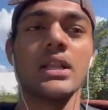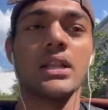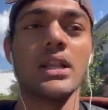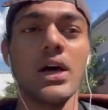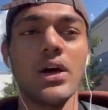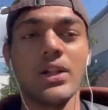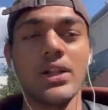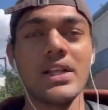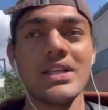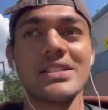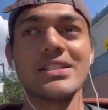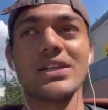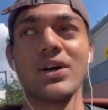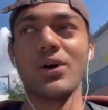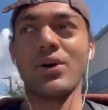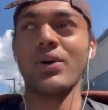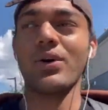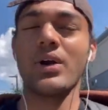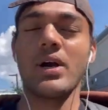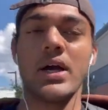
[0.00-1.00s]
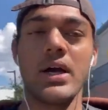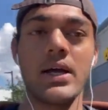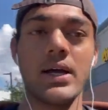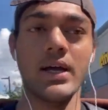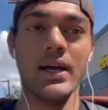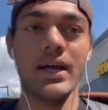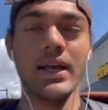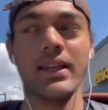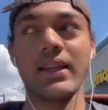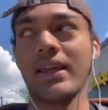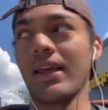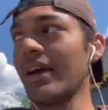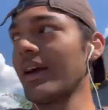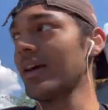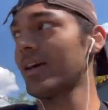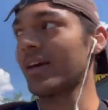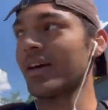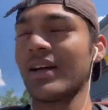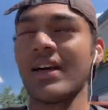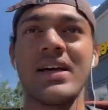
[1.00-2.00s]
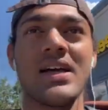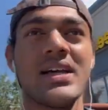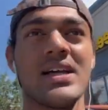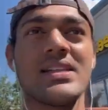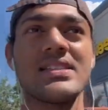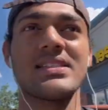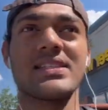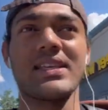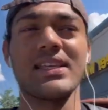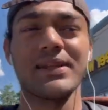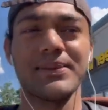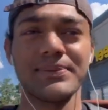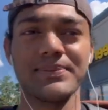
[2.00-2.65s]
now let's go and yeah see